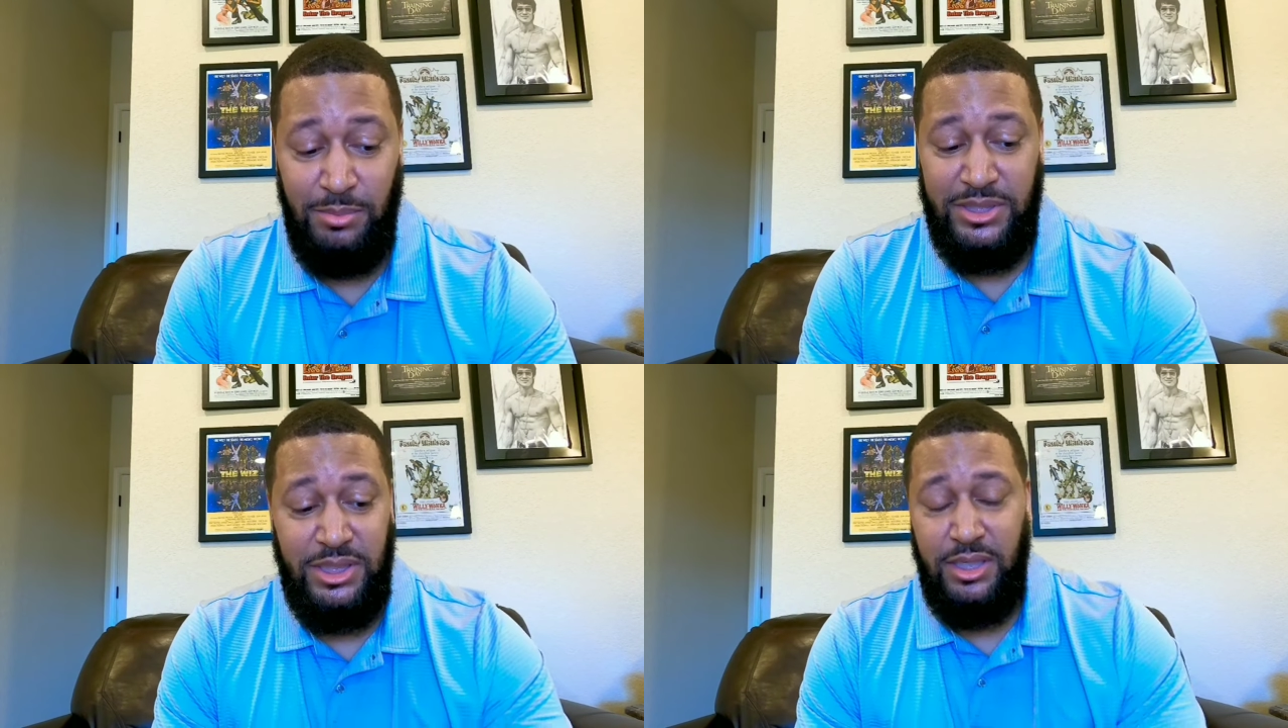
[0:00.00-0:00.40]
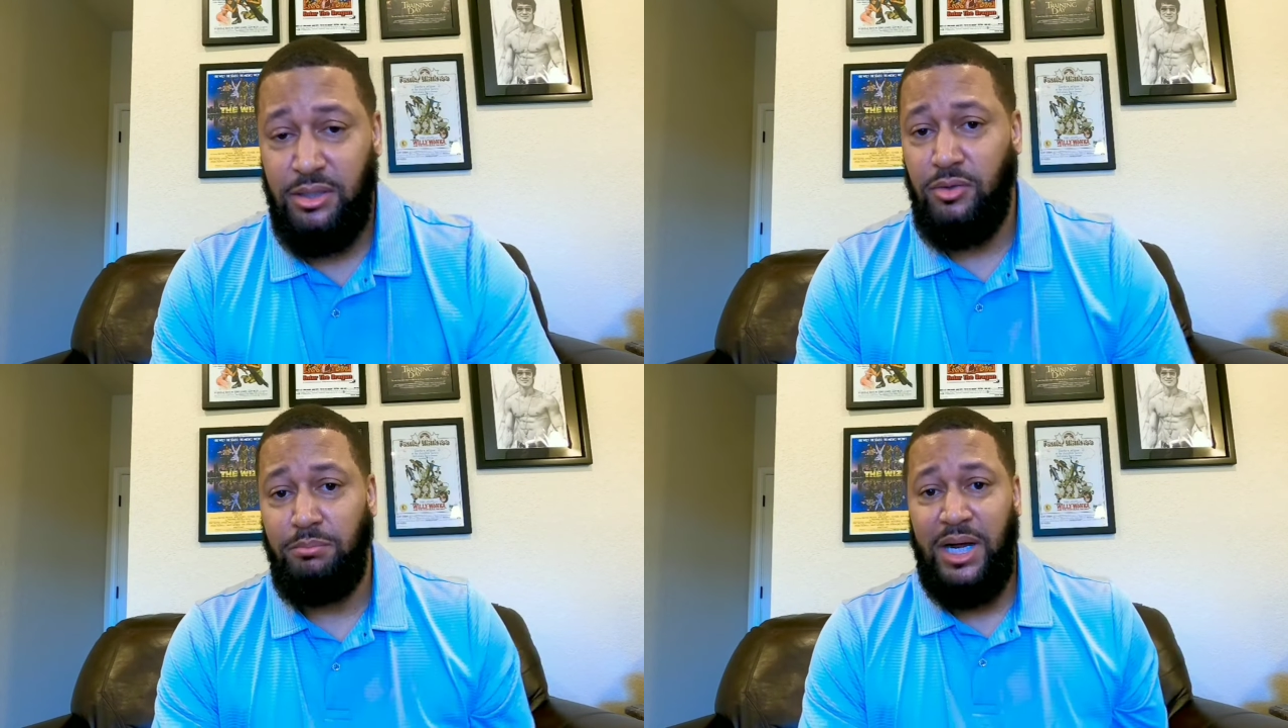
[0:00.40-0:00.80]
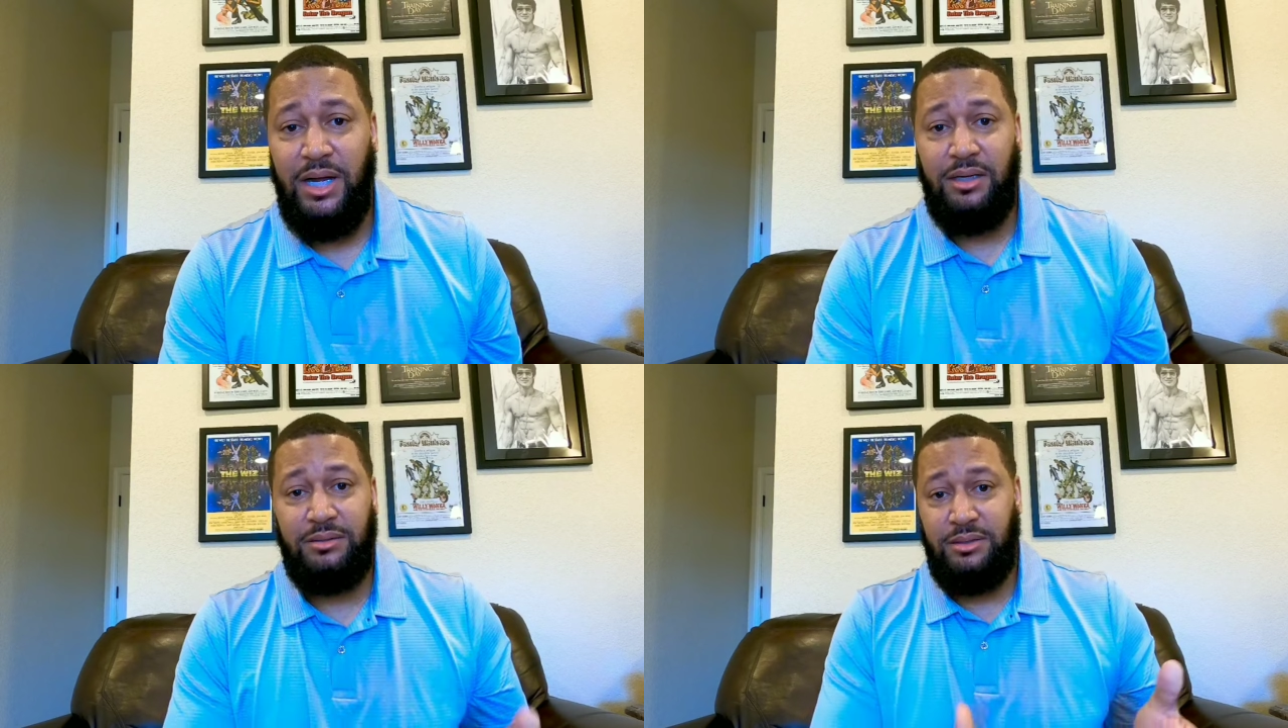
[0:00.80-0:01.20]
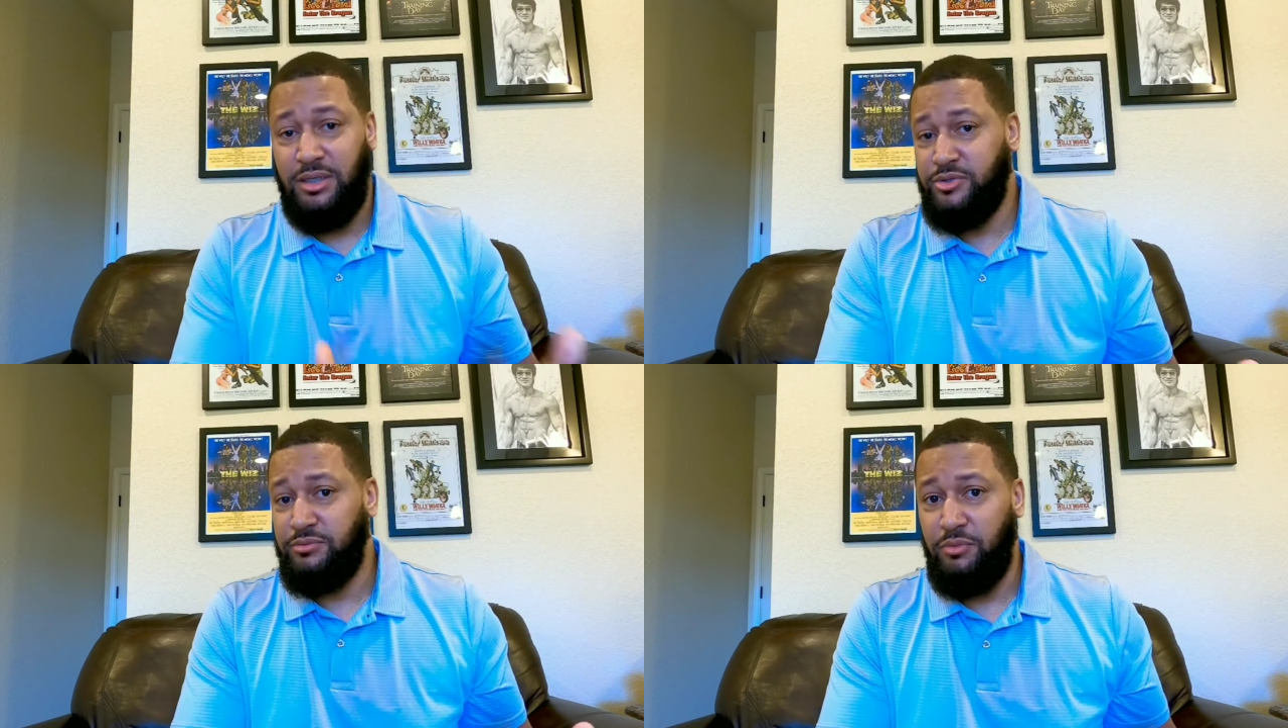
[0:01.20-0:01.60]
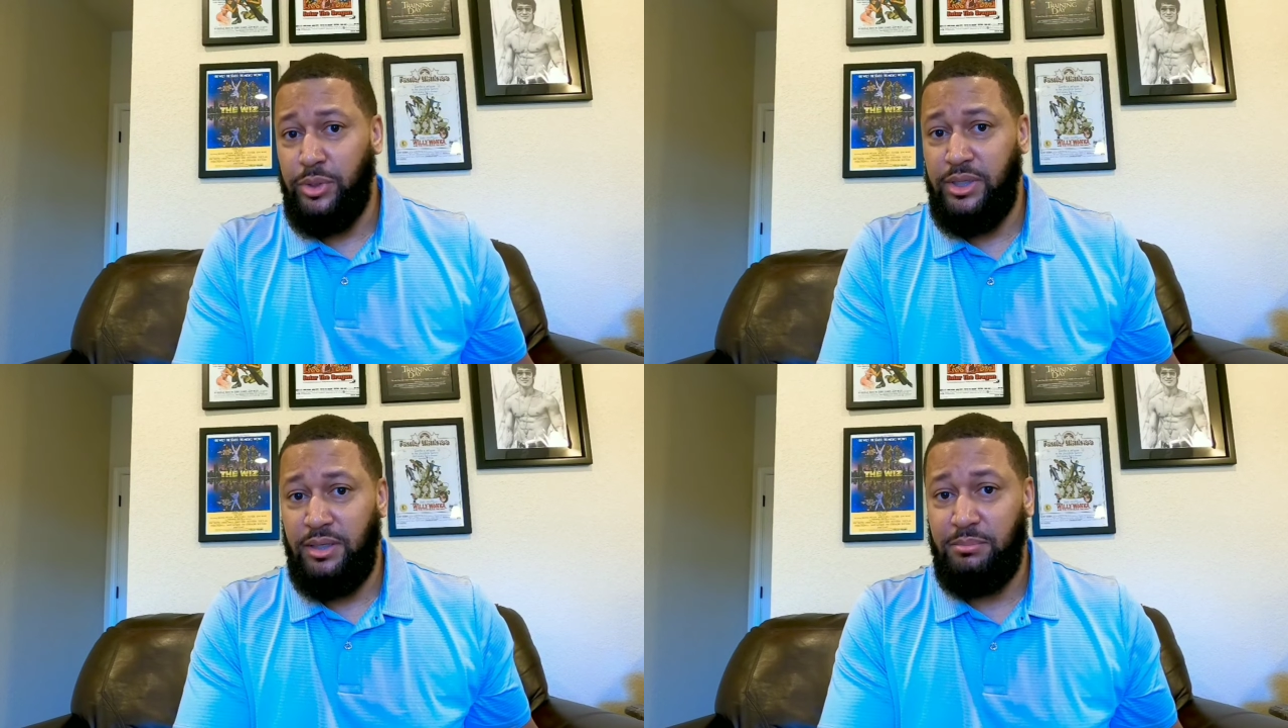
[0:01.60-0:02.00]
Am I saying go buy the one hundred
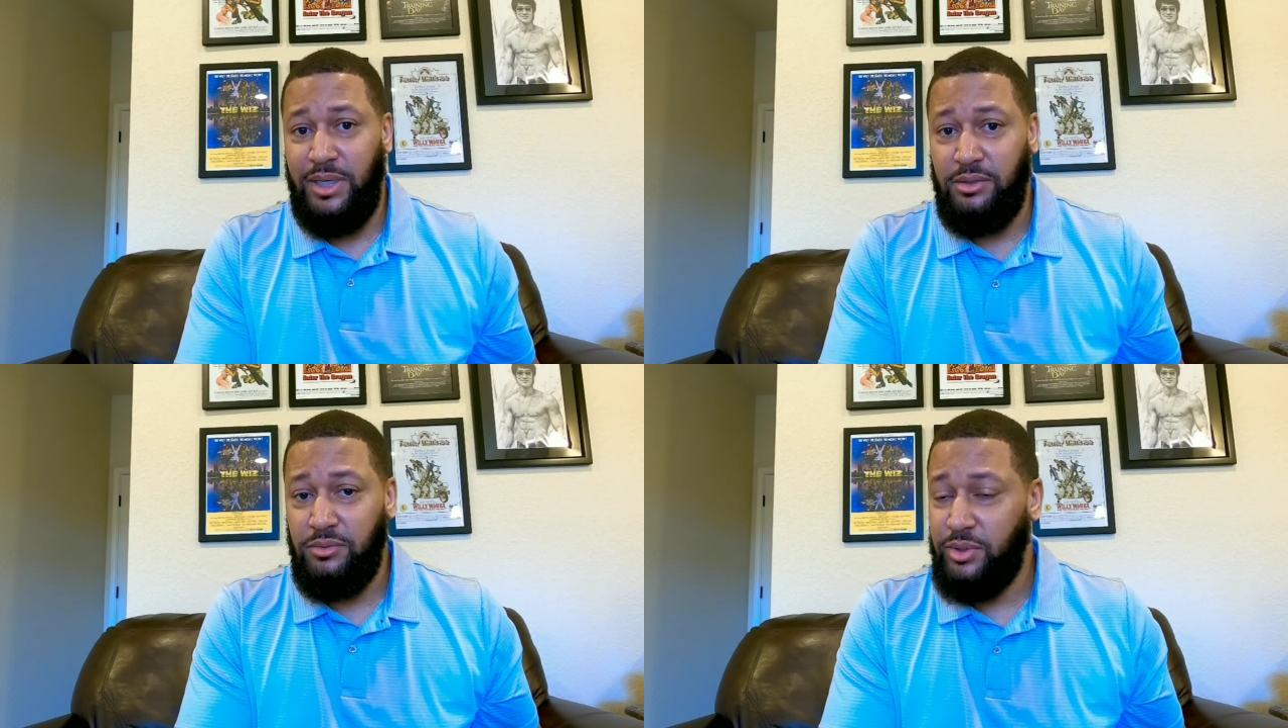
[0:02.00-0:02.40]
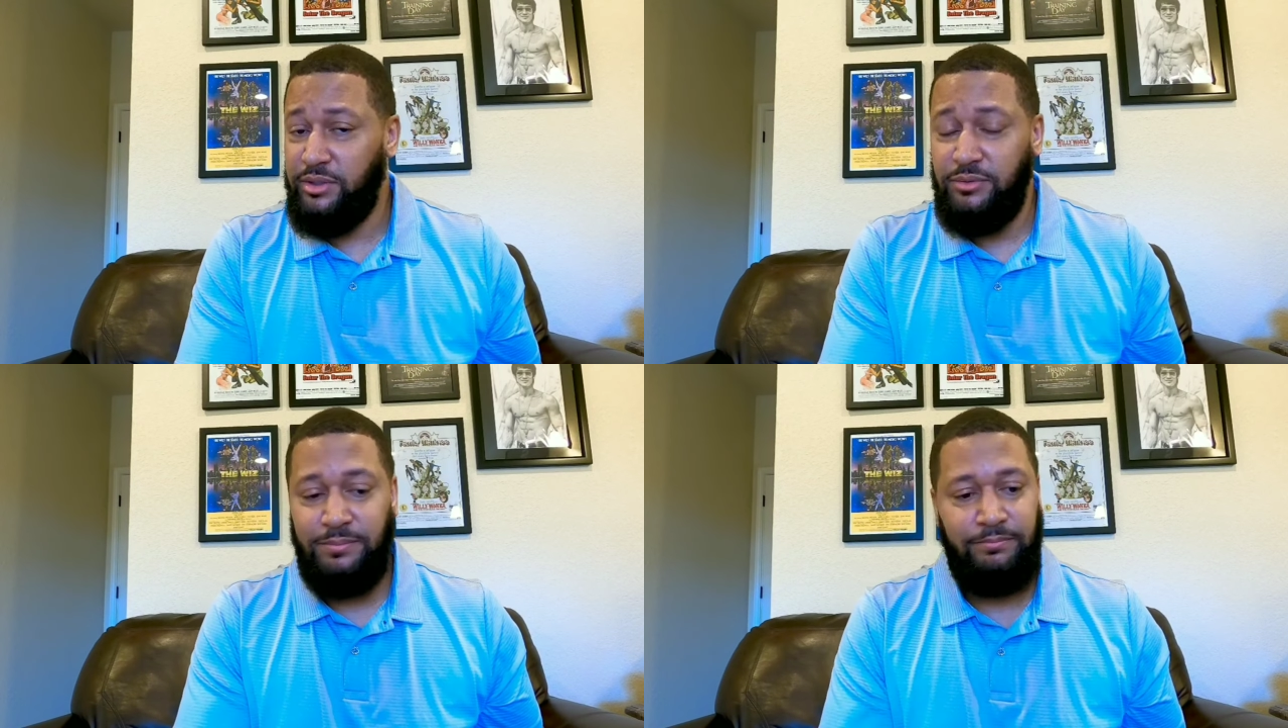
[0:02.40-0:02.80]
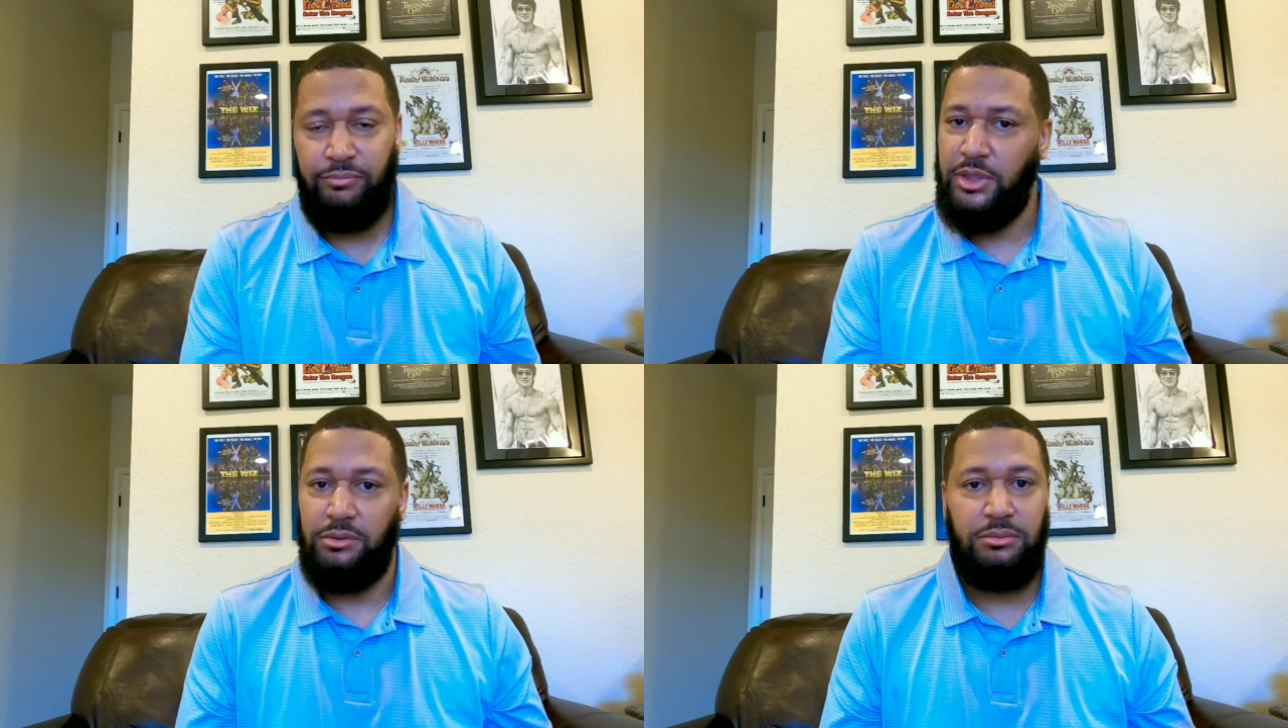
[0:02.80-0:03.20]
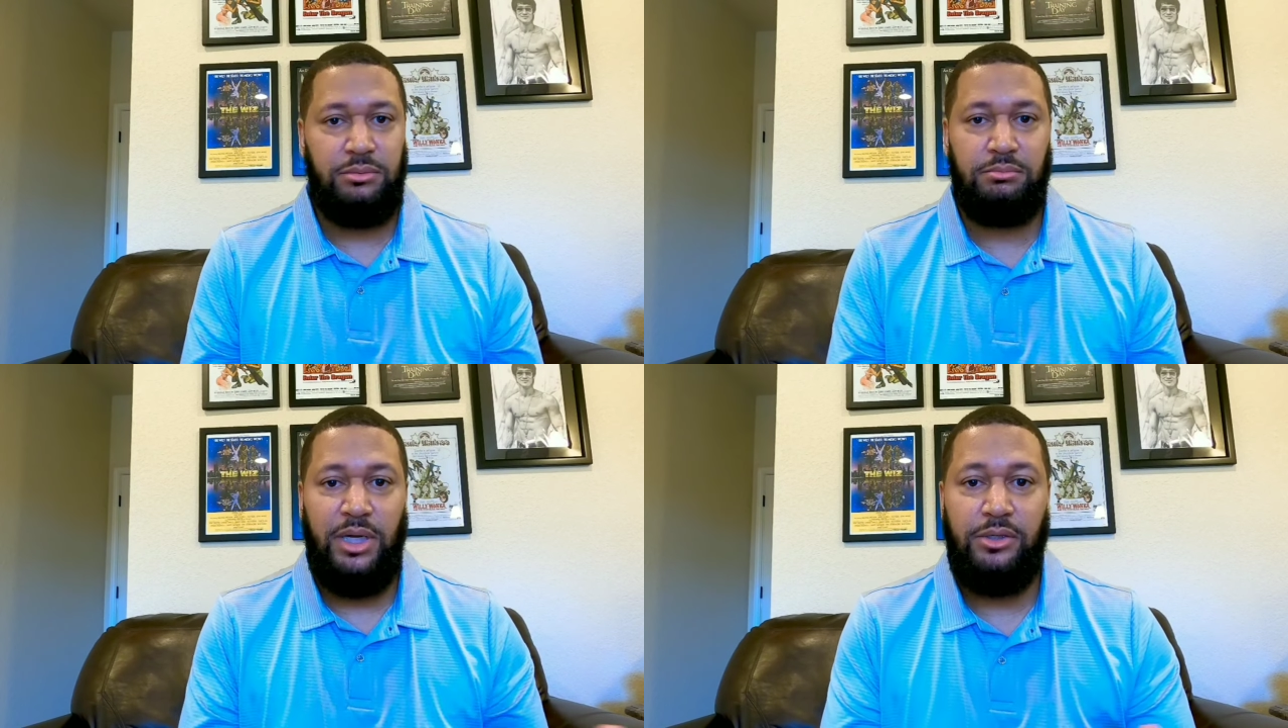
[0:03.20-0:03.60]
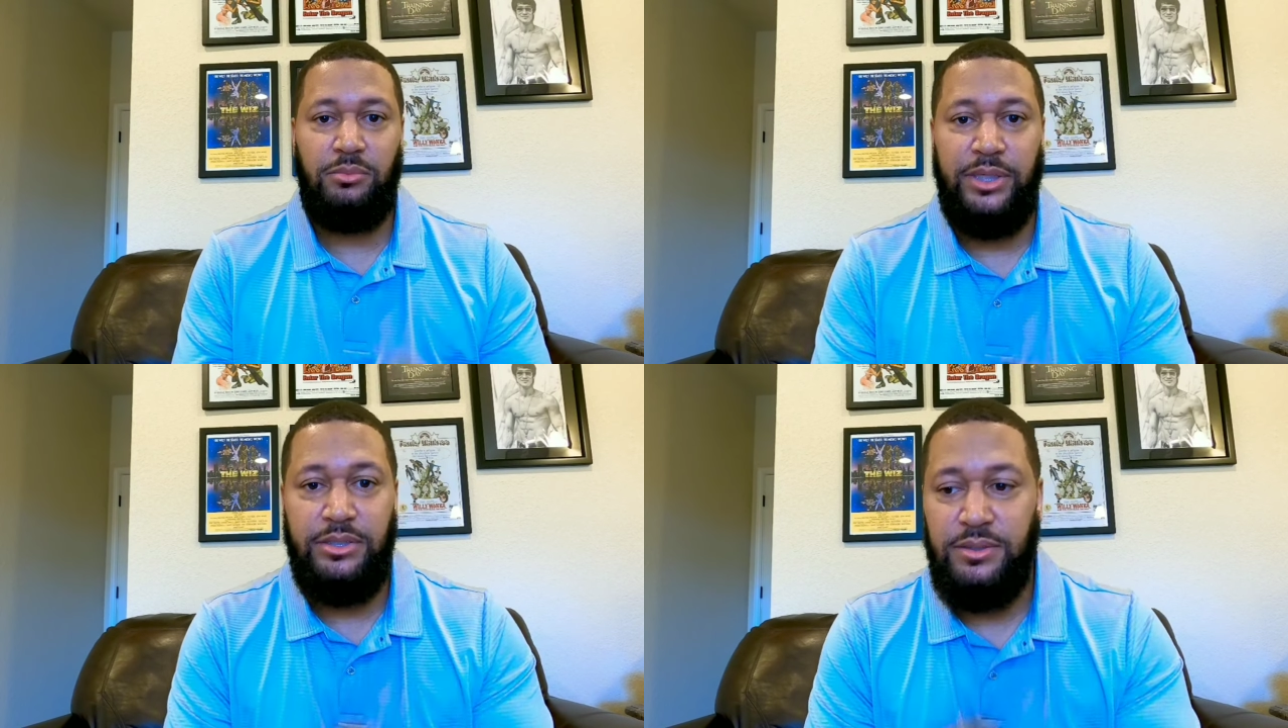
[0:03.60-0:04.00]
forty dollar bottle or whatever? No, by
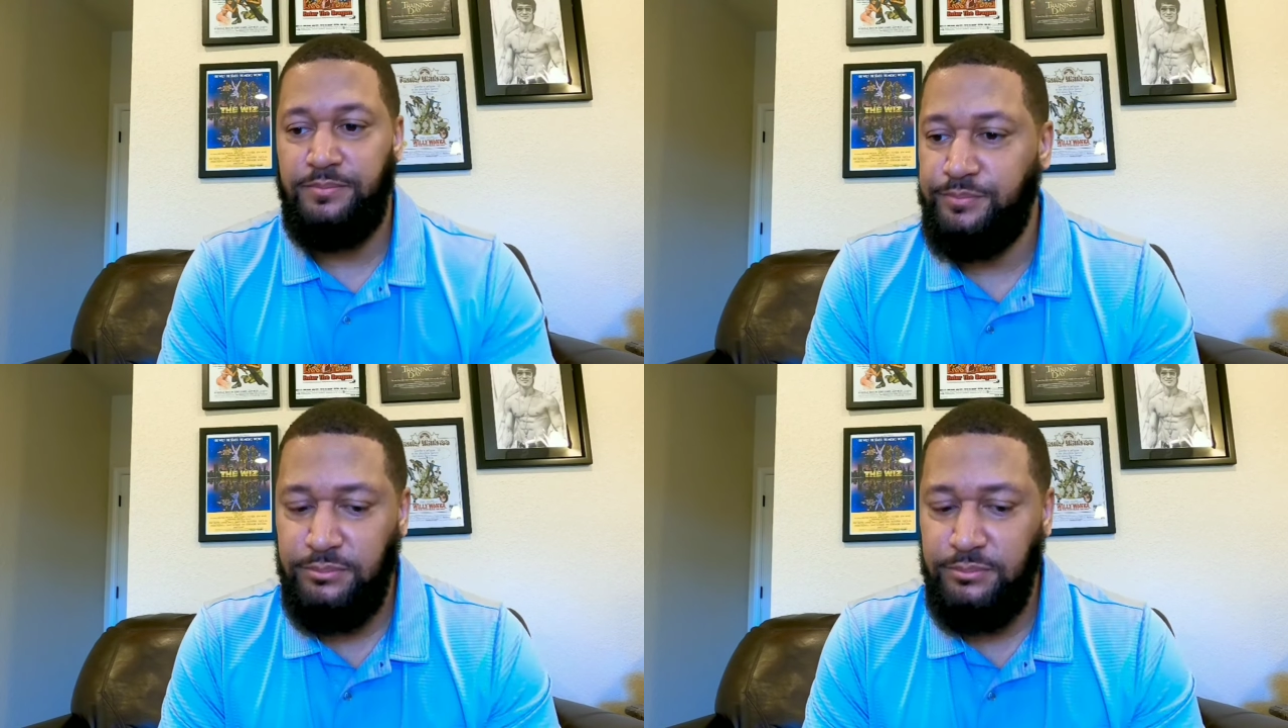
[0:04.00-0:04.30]
no means.